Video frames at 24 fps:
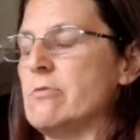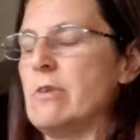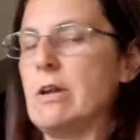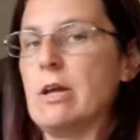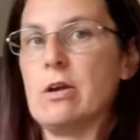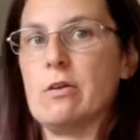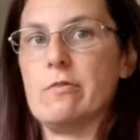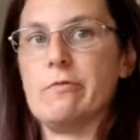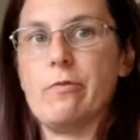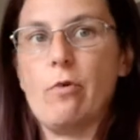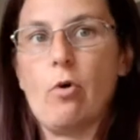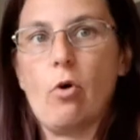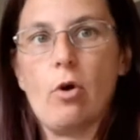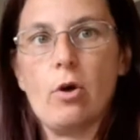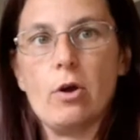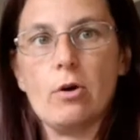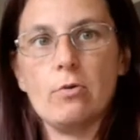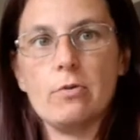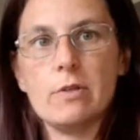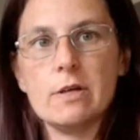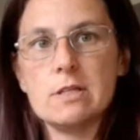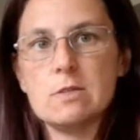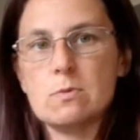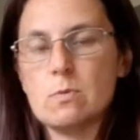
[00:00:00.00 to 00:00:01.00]
really good for
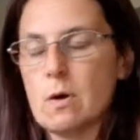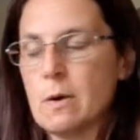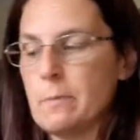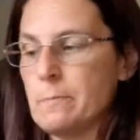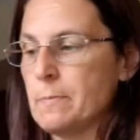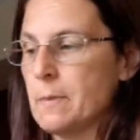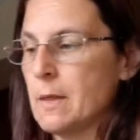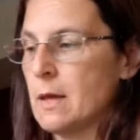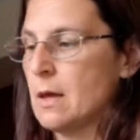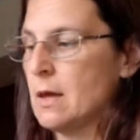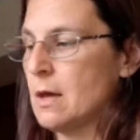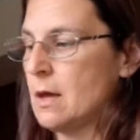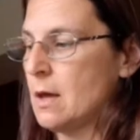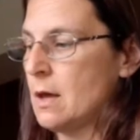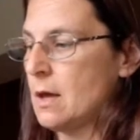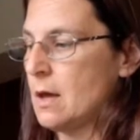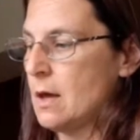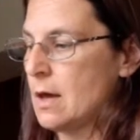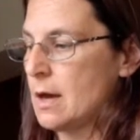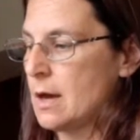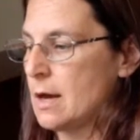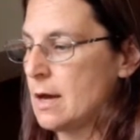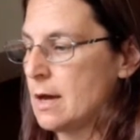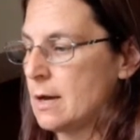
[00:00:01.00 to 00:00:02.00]
oil, this one.
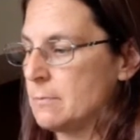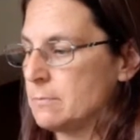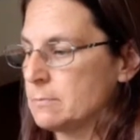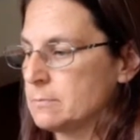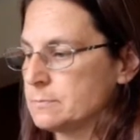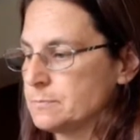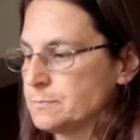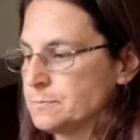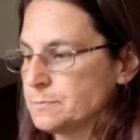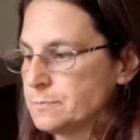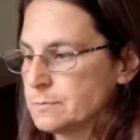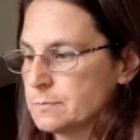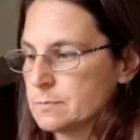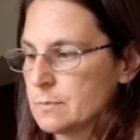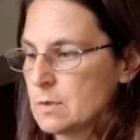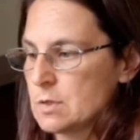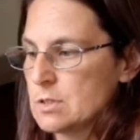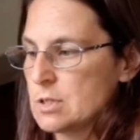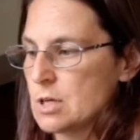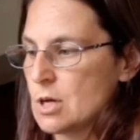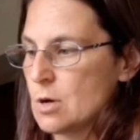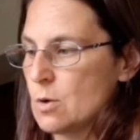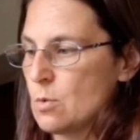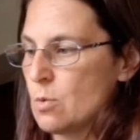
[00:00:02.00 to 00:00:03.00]

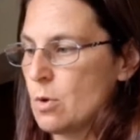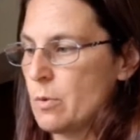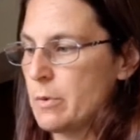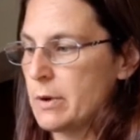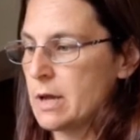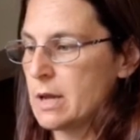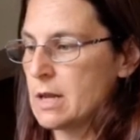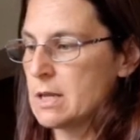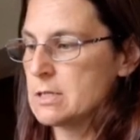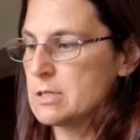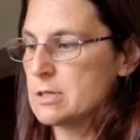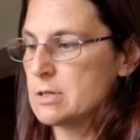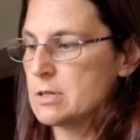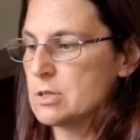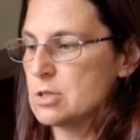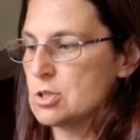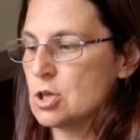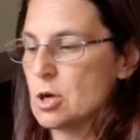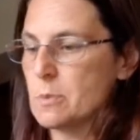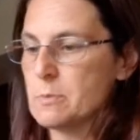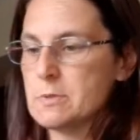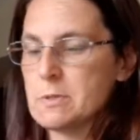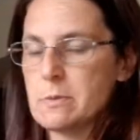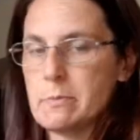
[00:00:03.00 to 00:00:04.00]
So what we're going to do is
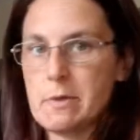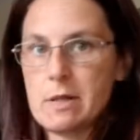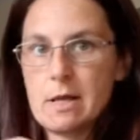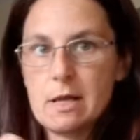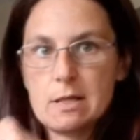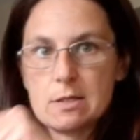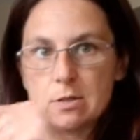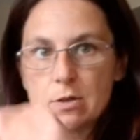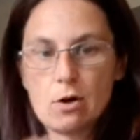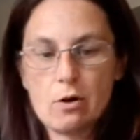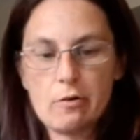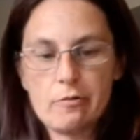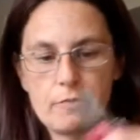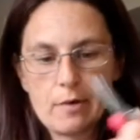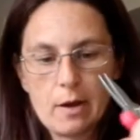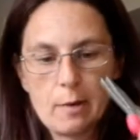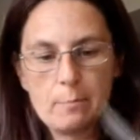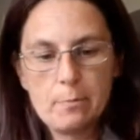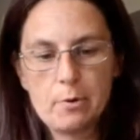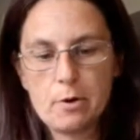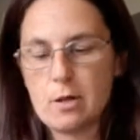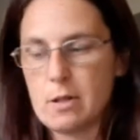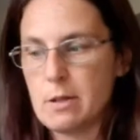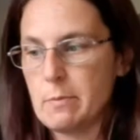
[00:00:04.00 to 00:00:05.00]
chop some of these off
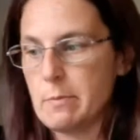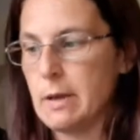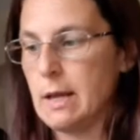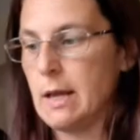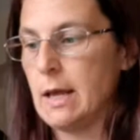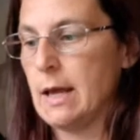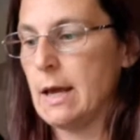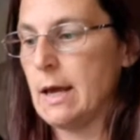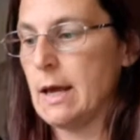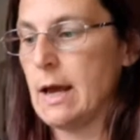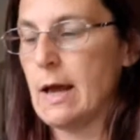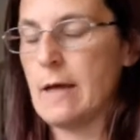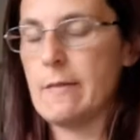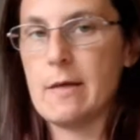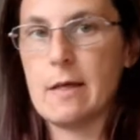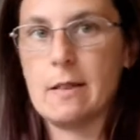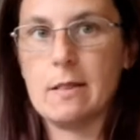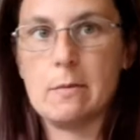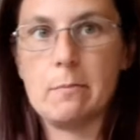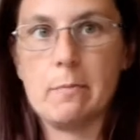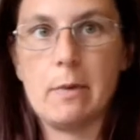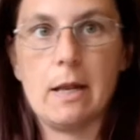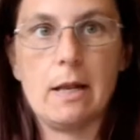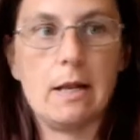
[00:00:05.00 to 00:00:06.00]
and put them in here, and then
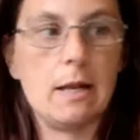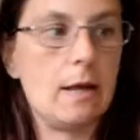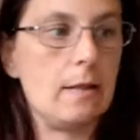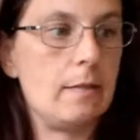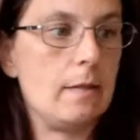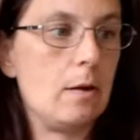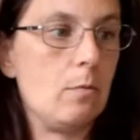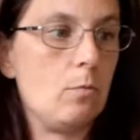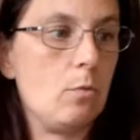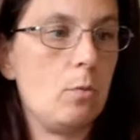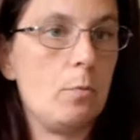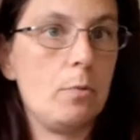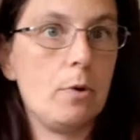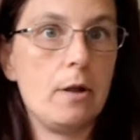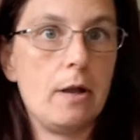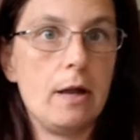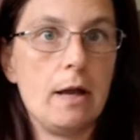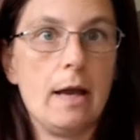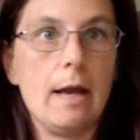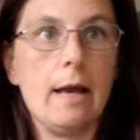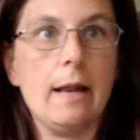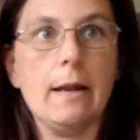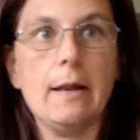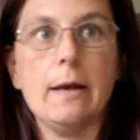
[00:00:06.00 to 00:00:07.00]
the mint, and then we'll put it
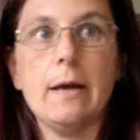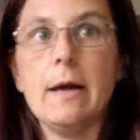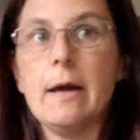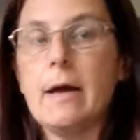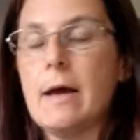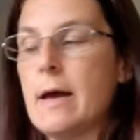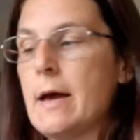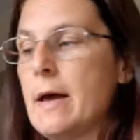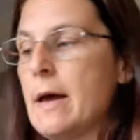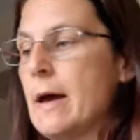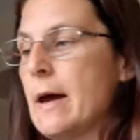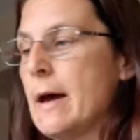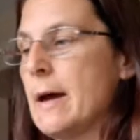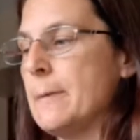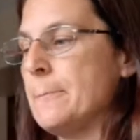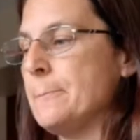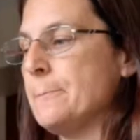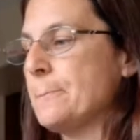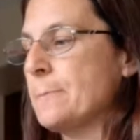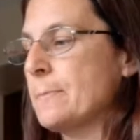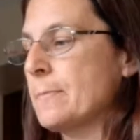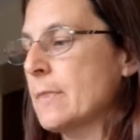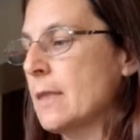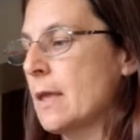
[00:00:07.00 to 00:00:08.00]

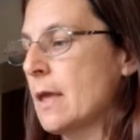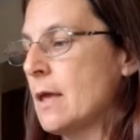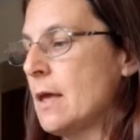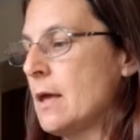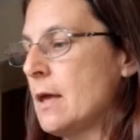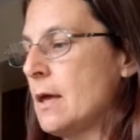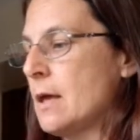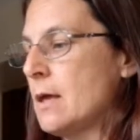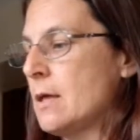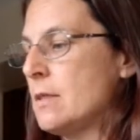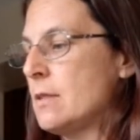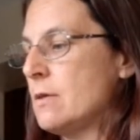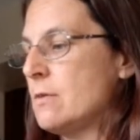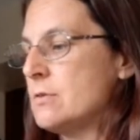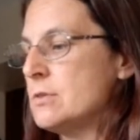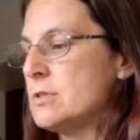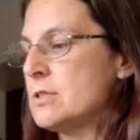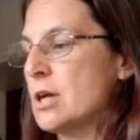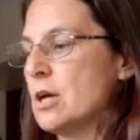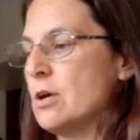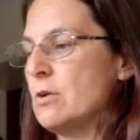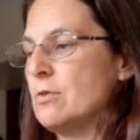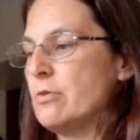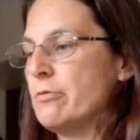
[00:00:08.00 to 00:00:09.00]
in.
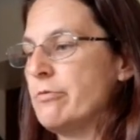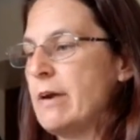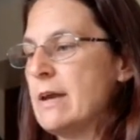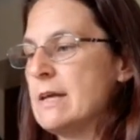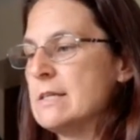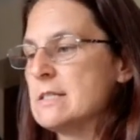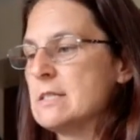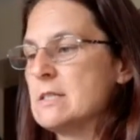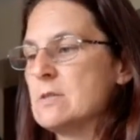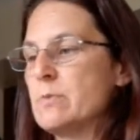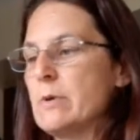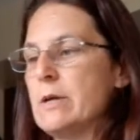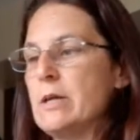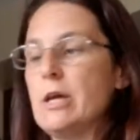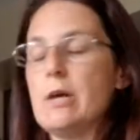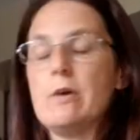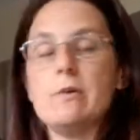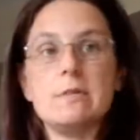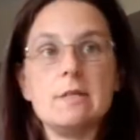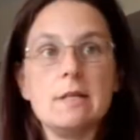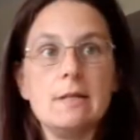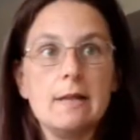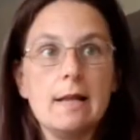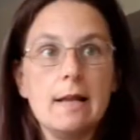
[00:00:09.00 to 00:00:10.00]
So the reasons we're
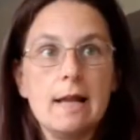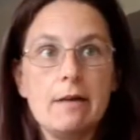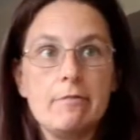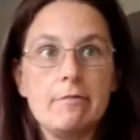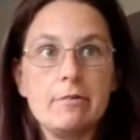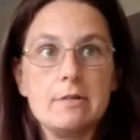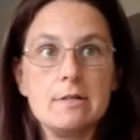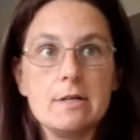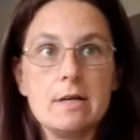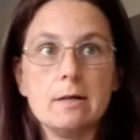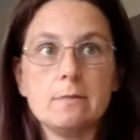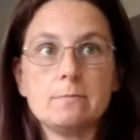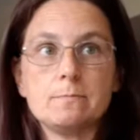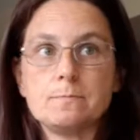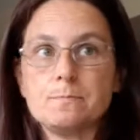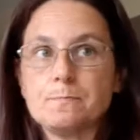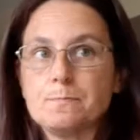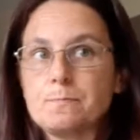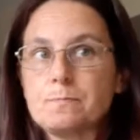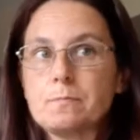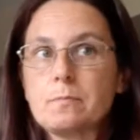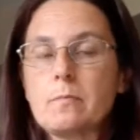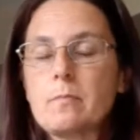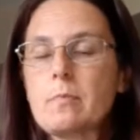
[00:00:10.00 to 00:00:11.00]
using the lavender
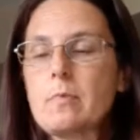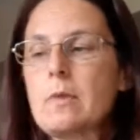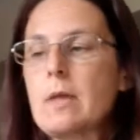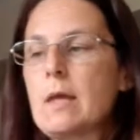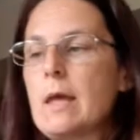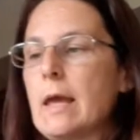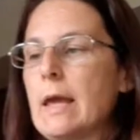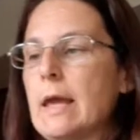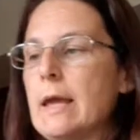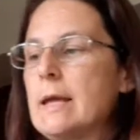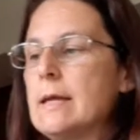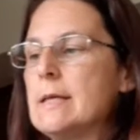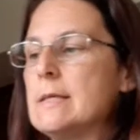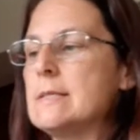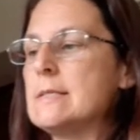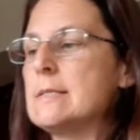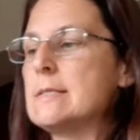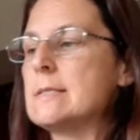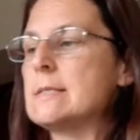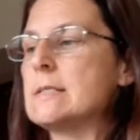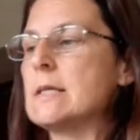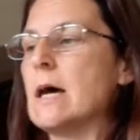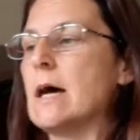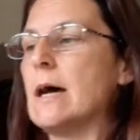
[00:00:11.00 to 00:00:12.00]

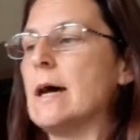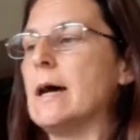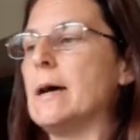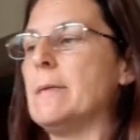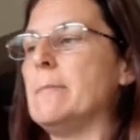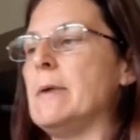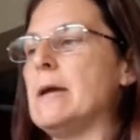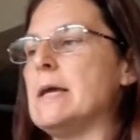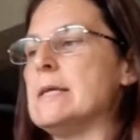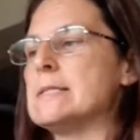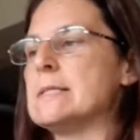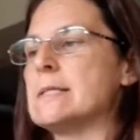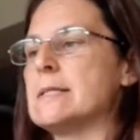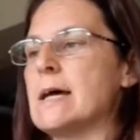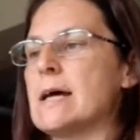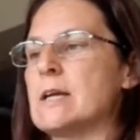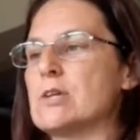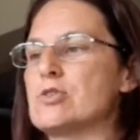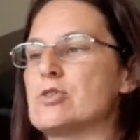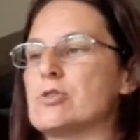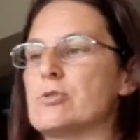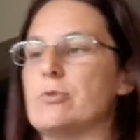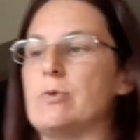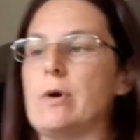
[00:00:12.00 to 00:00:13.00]
is it's
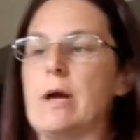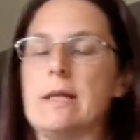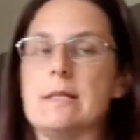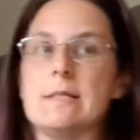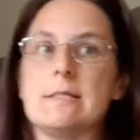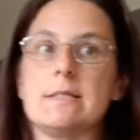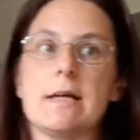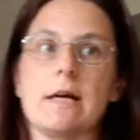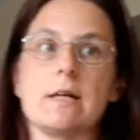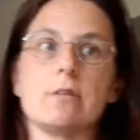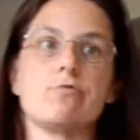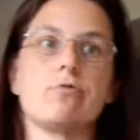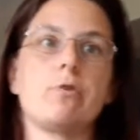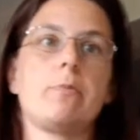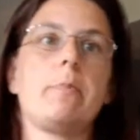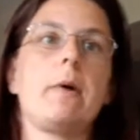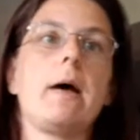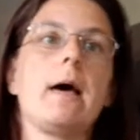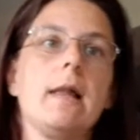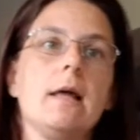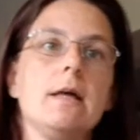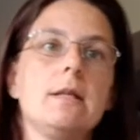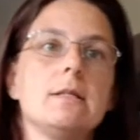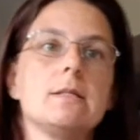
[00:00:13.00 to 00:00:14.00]
natural insect
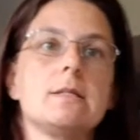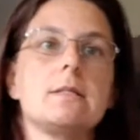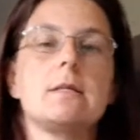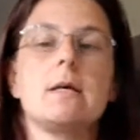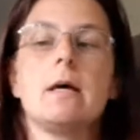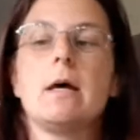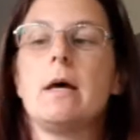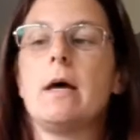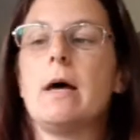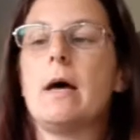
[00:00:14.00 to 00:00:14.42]
repellent,